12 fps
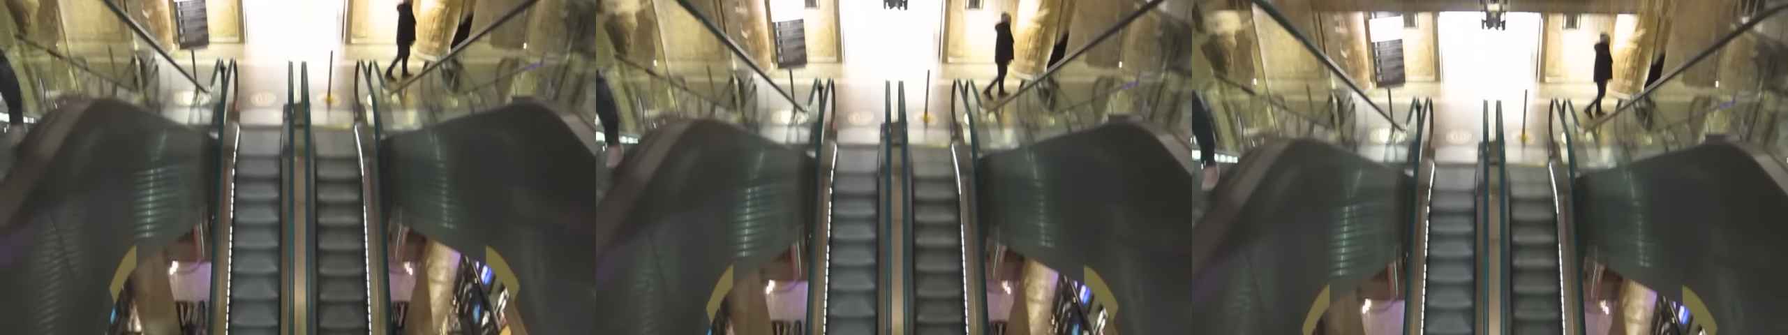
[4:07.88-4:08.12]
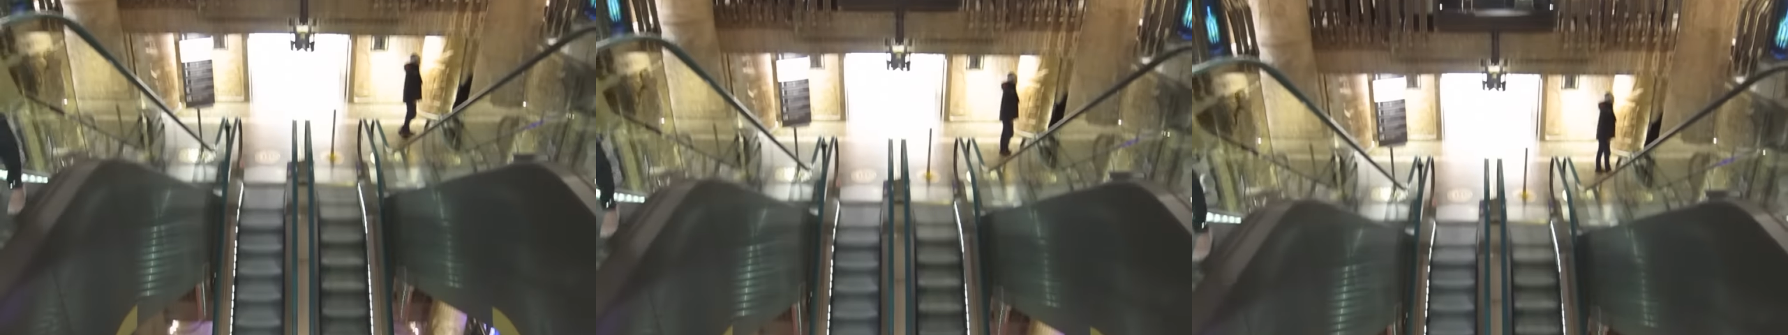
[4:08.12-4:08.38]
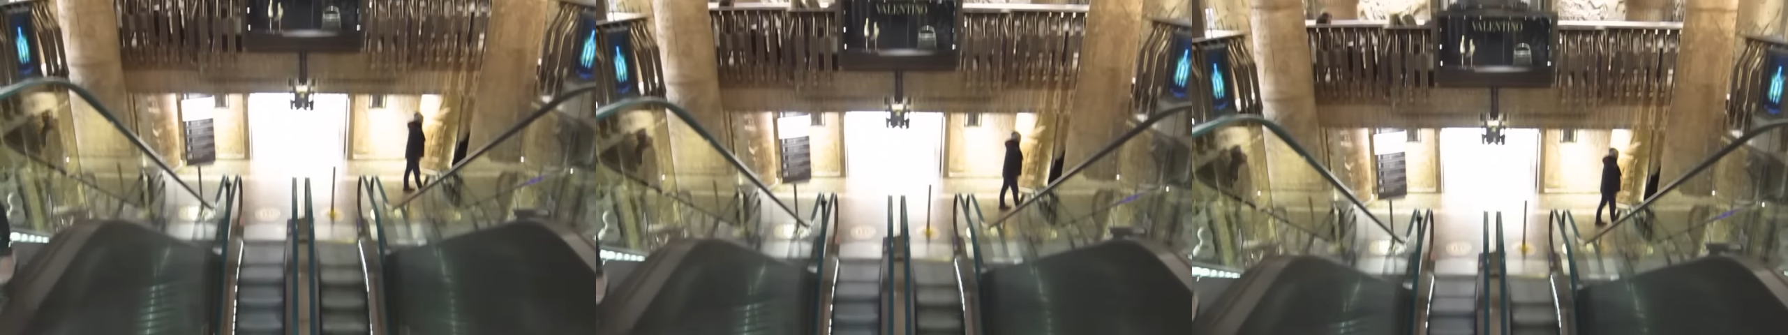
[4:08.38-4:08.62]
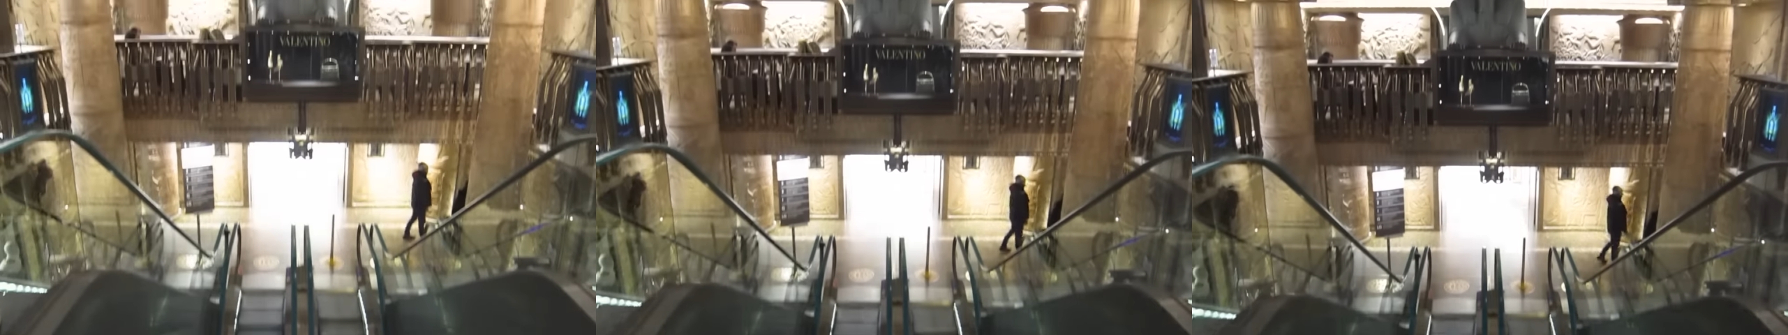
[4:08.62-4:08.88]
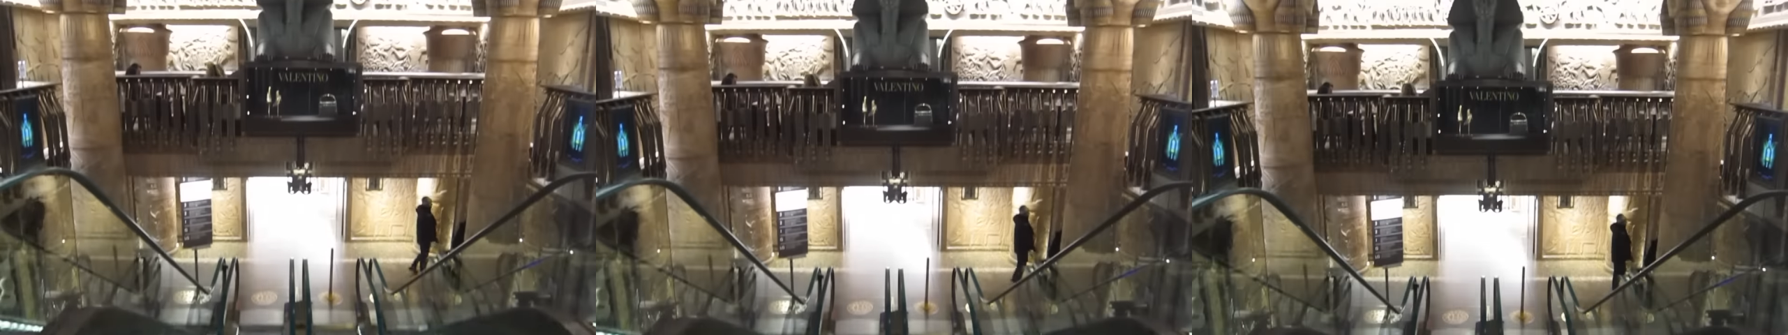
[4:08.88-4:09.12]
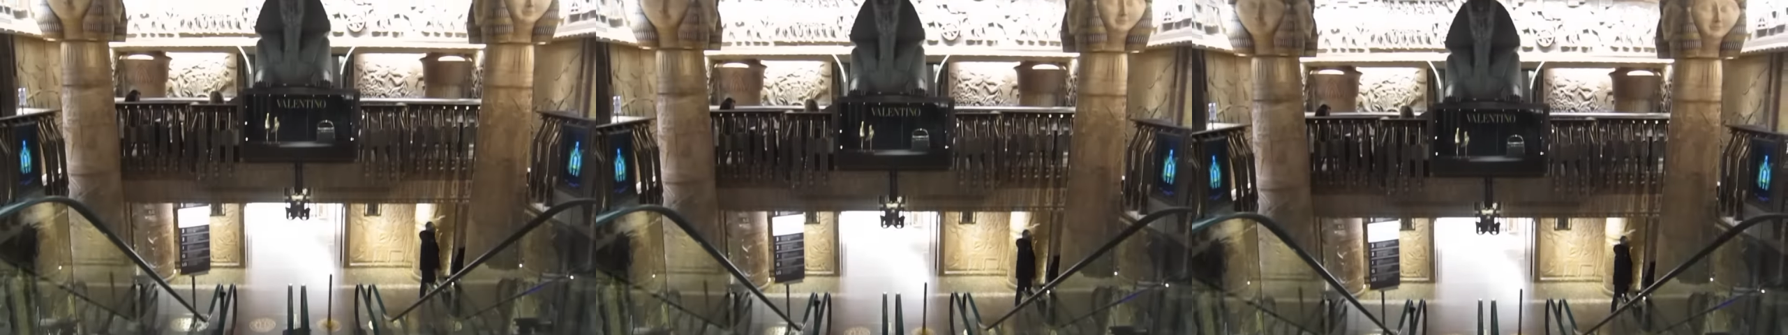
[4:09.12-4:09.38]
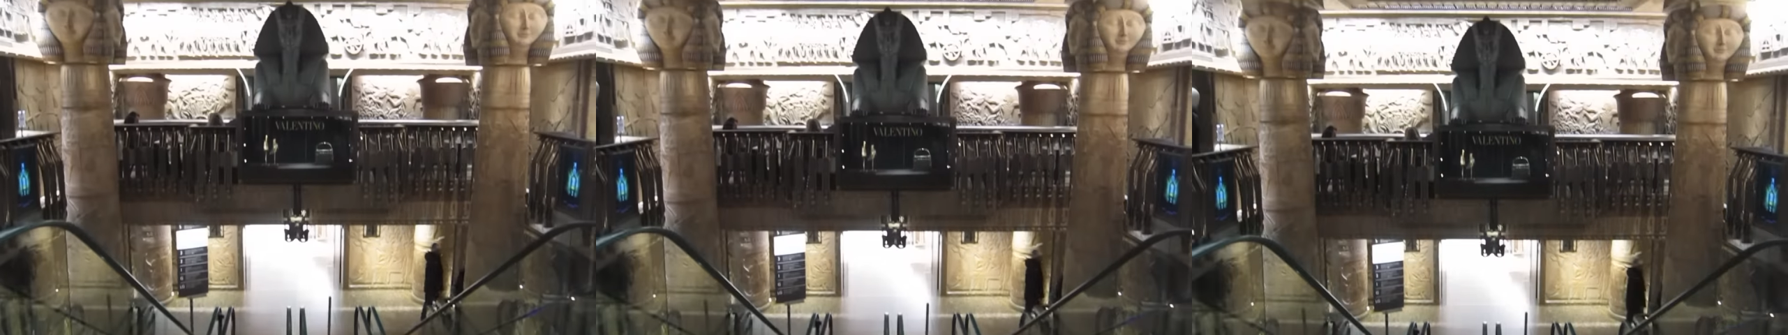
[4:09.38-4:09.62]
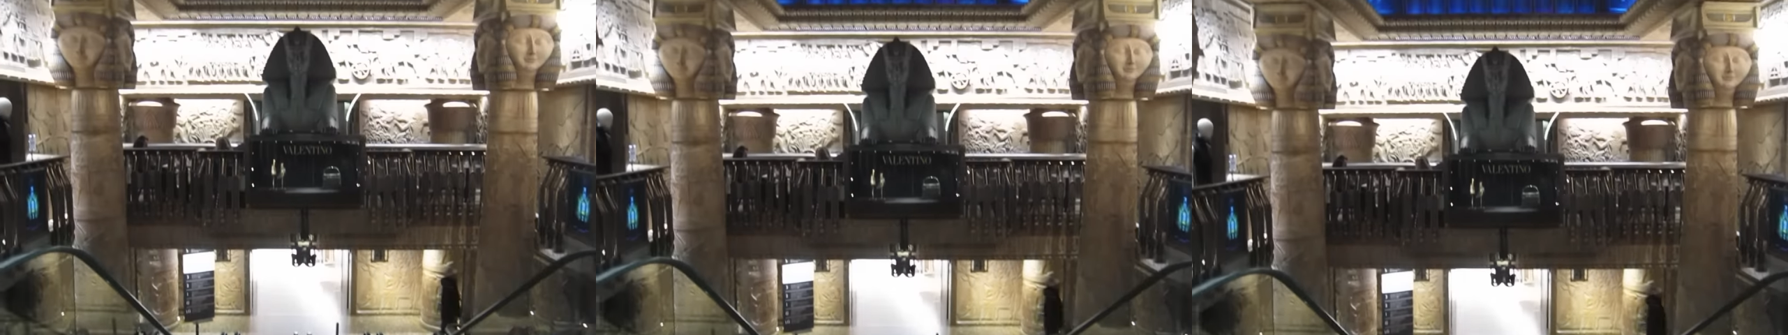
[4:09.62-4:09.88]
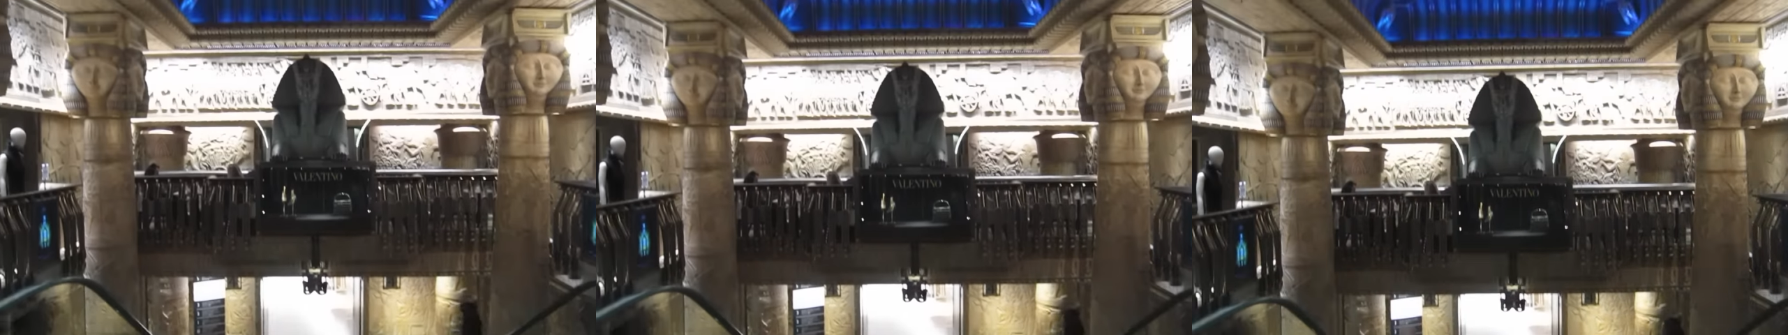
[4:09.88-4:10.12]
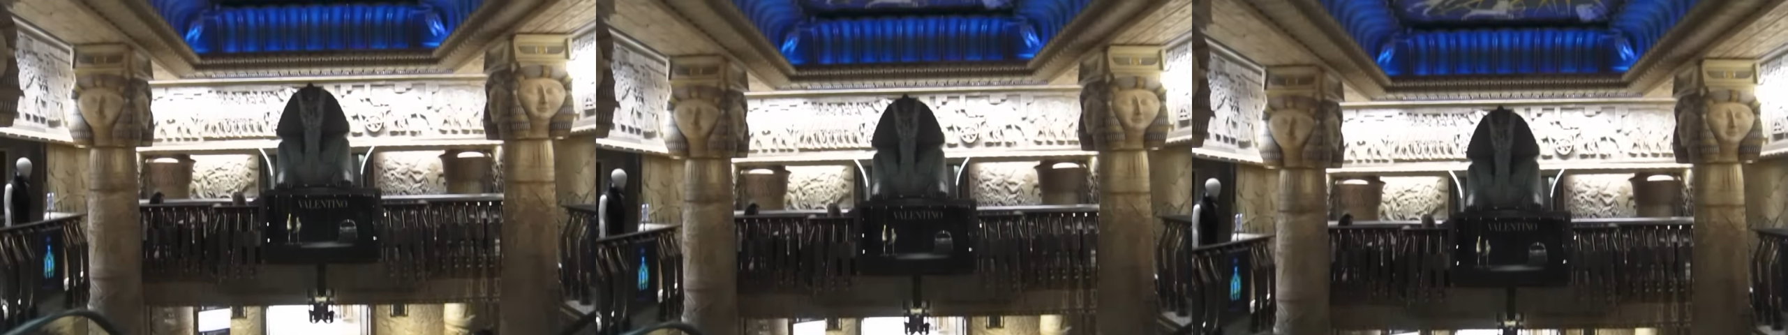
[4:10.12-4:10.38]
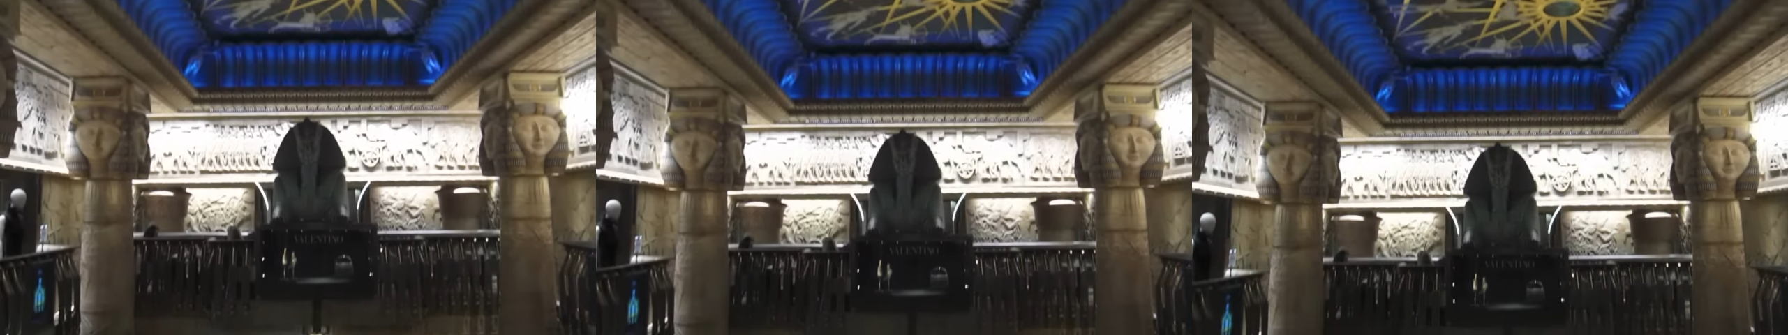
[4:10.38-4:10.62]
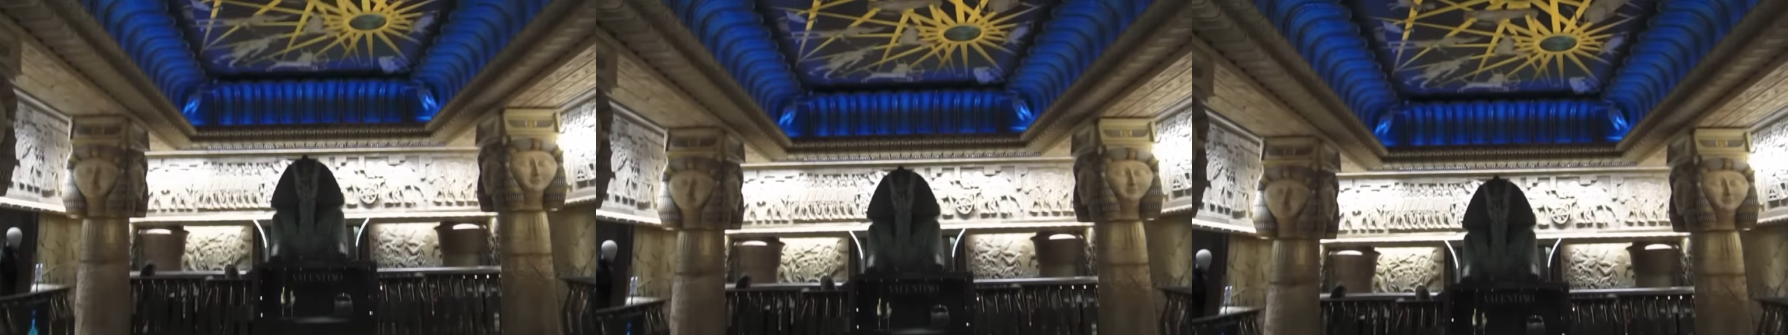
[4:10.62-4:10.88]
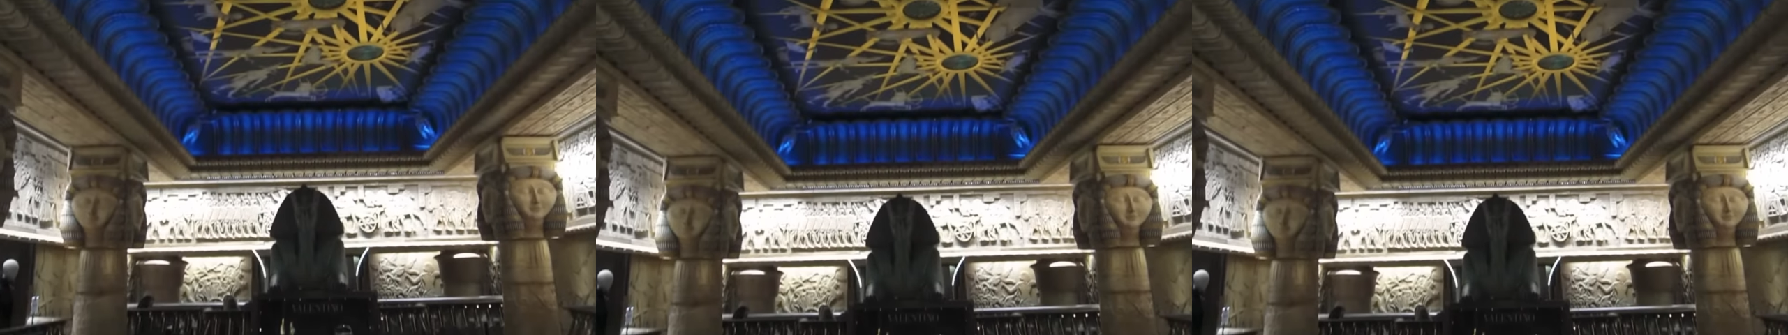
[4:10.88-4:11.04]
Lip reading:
Nobody's mouth can be seen.